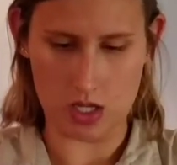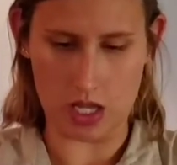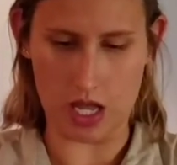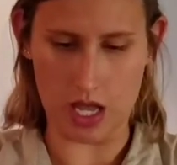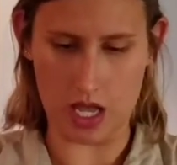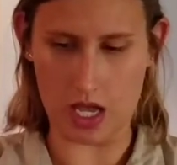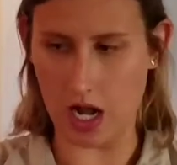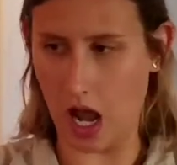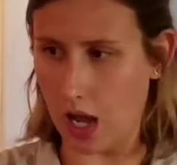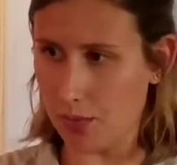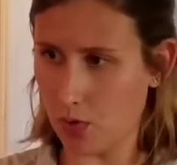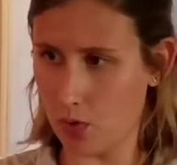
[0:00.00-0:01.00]
And
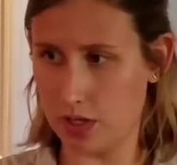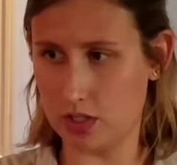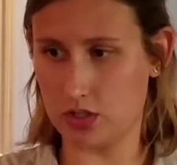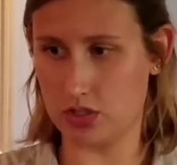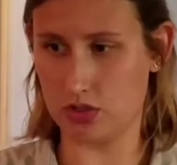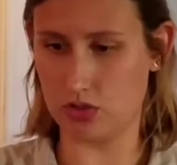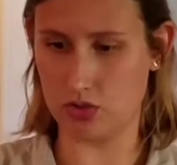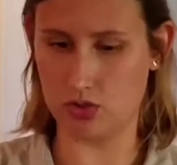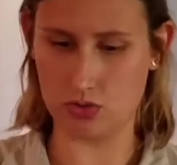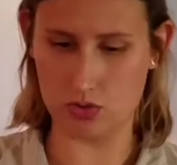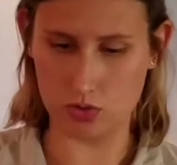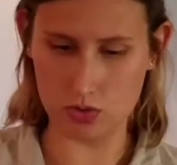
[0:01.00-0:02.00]
I'm going
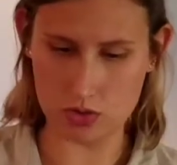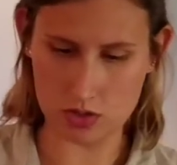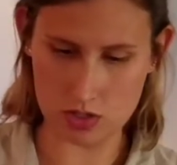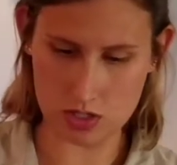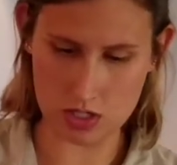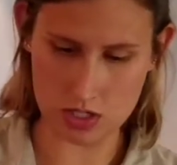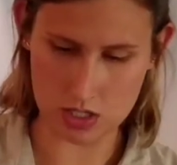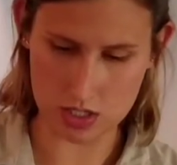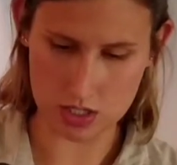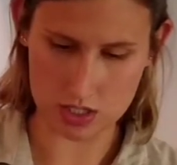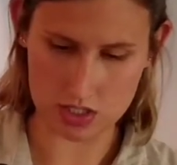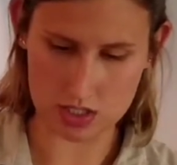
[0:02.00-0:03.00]
to
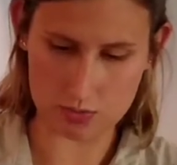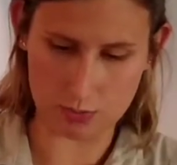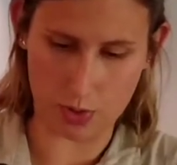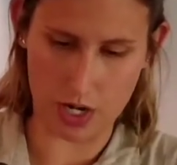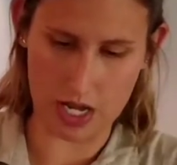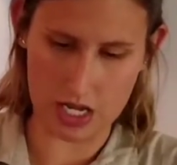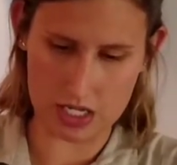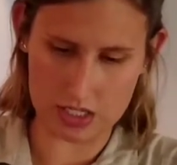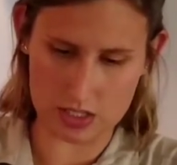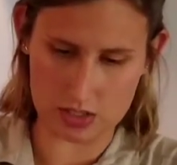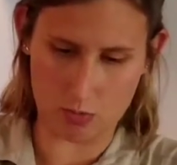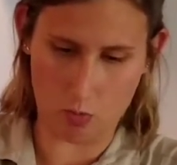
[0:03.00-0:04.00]
spray
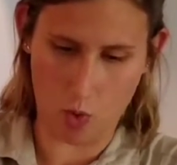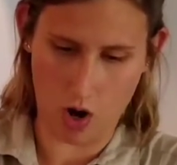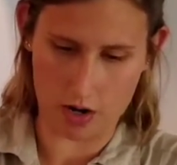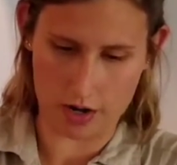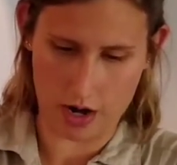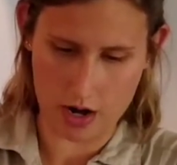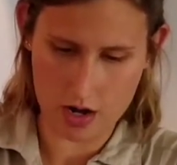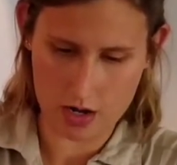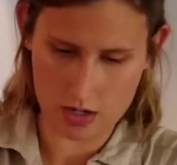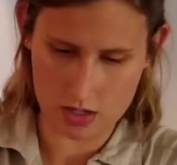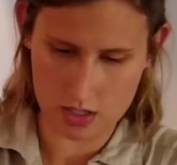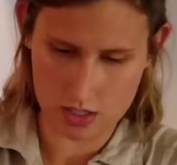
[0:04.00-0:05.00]
some water
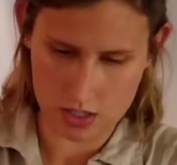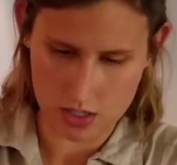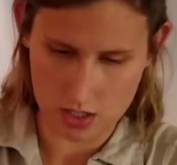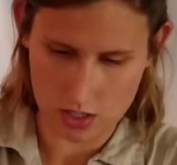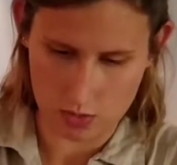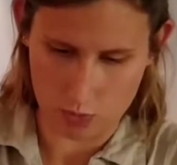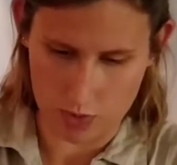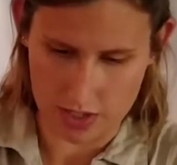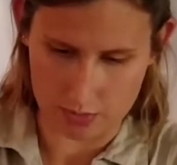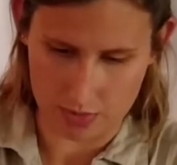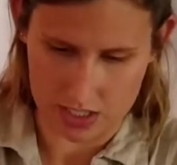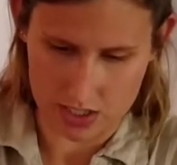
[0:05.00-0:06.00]
with
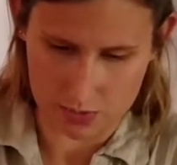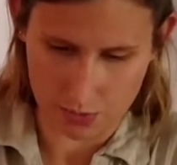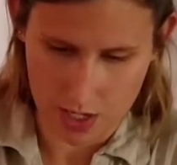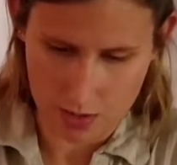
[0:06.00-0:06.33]
my spray